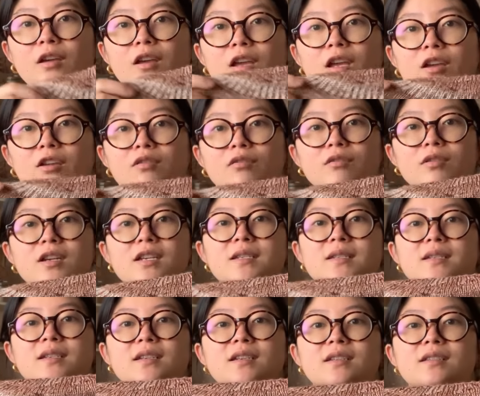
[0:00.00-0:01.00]

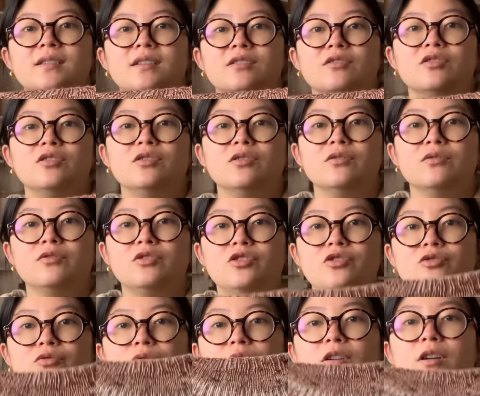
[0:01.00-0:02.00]
increases in too
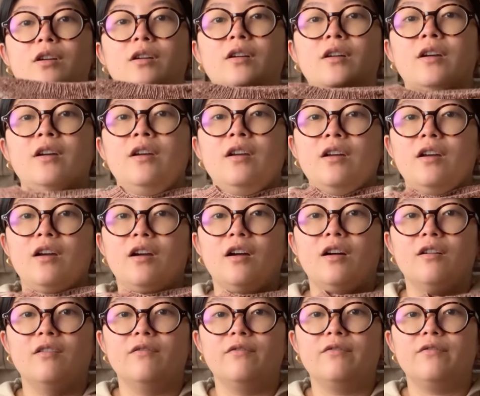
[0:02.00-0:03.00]
short
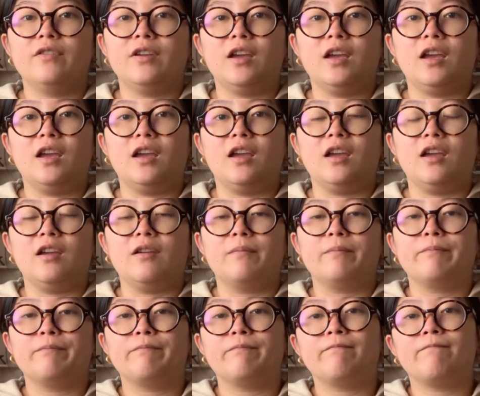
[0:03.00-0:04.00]
of a,
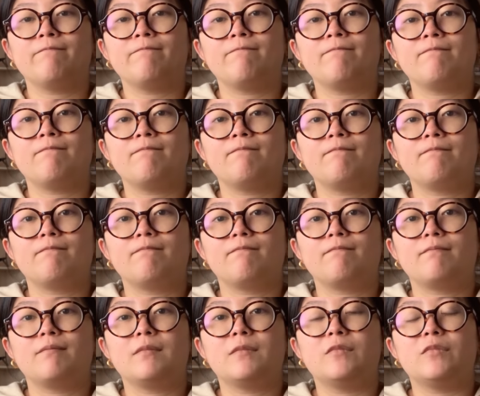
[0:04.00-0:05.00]

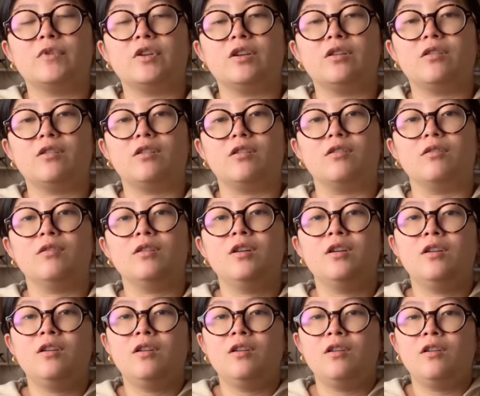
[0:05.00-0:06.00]
what do you call,
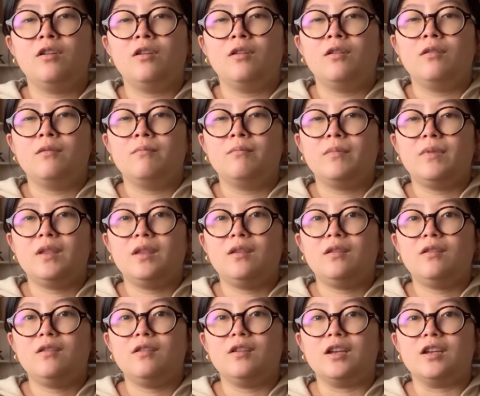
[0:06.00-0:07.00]

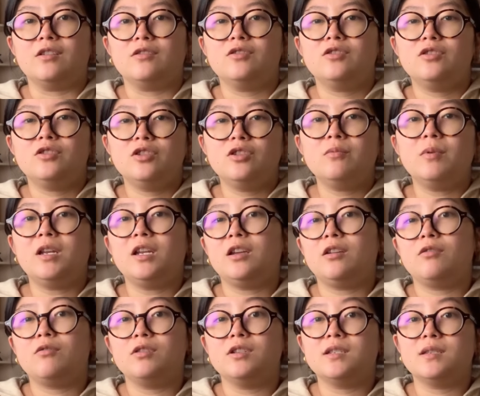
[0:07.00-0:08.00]
like too many
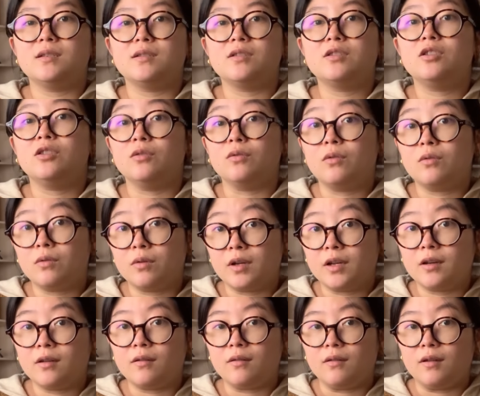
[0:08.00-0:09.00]
increases too
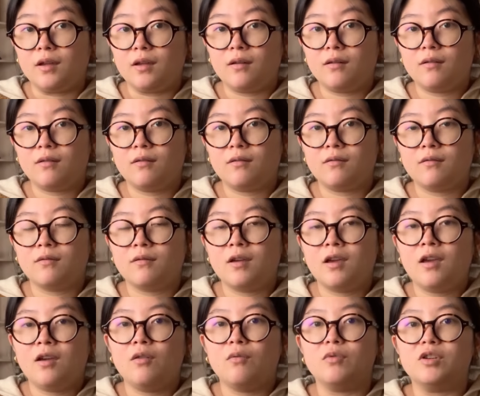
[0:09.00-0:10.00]
quickly,
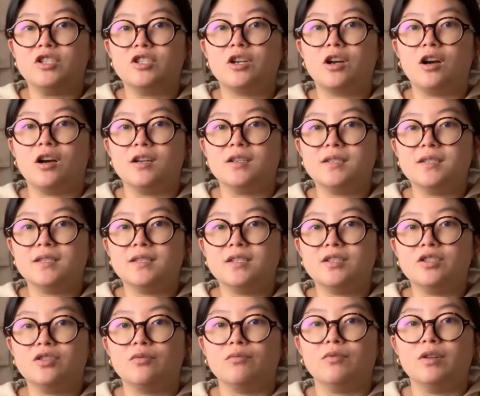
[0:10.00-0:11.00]
which causes
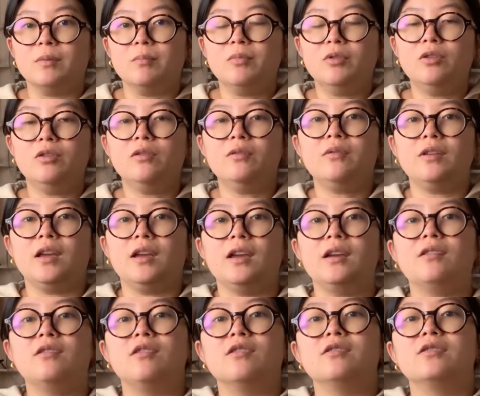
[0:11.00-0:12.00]
it to ripple.
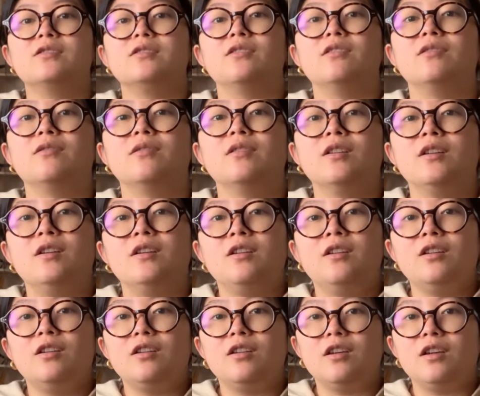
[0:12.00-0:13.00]
And also
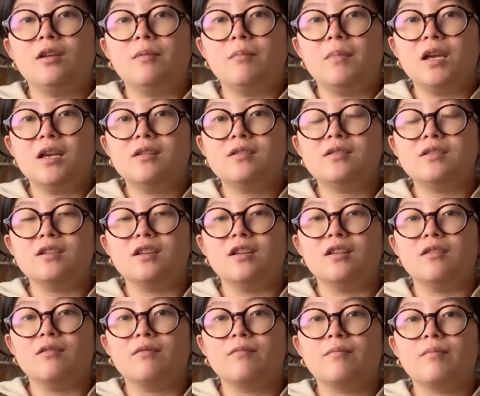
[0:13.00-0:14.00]
it makes
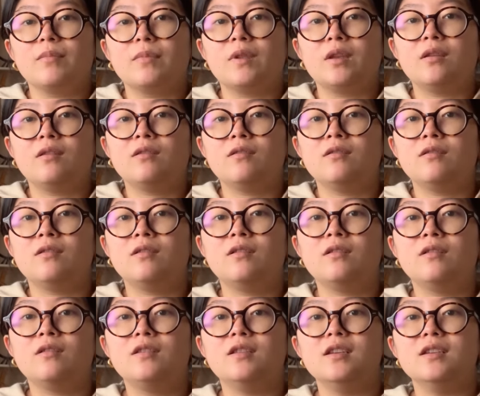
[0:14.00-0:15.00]
it
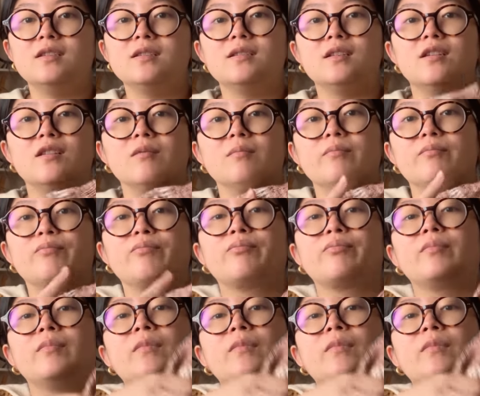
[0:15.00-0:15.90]
this kind